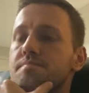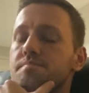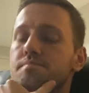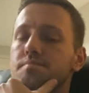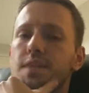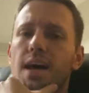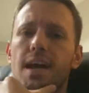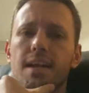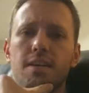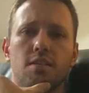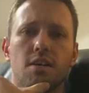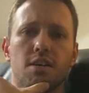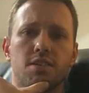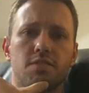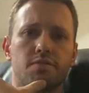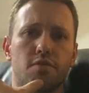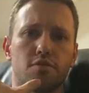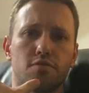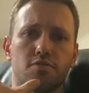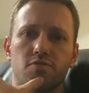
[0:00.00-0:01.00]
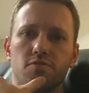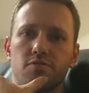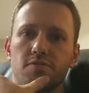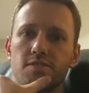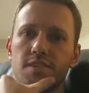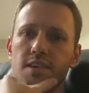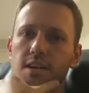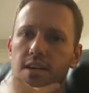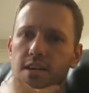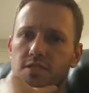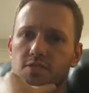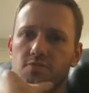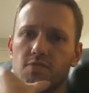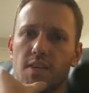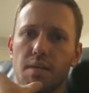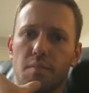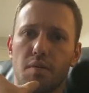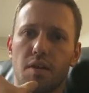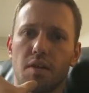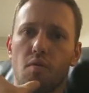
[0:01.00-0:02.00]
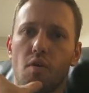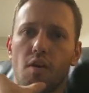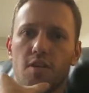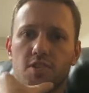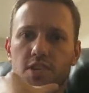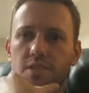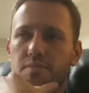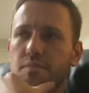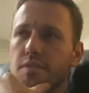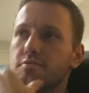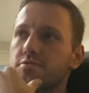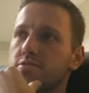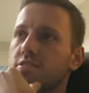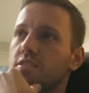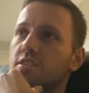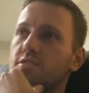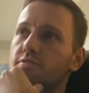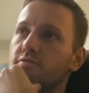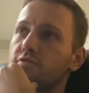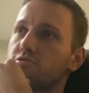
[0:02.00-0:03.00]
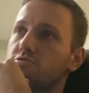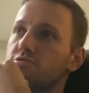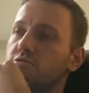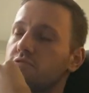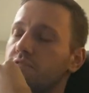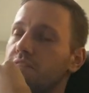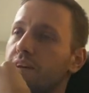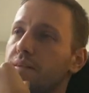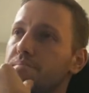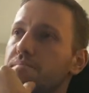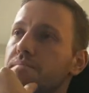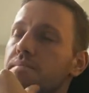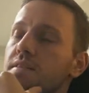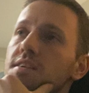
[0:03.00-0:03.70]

Not controversial to us or anybody watching, but it was controversial to them.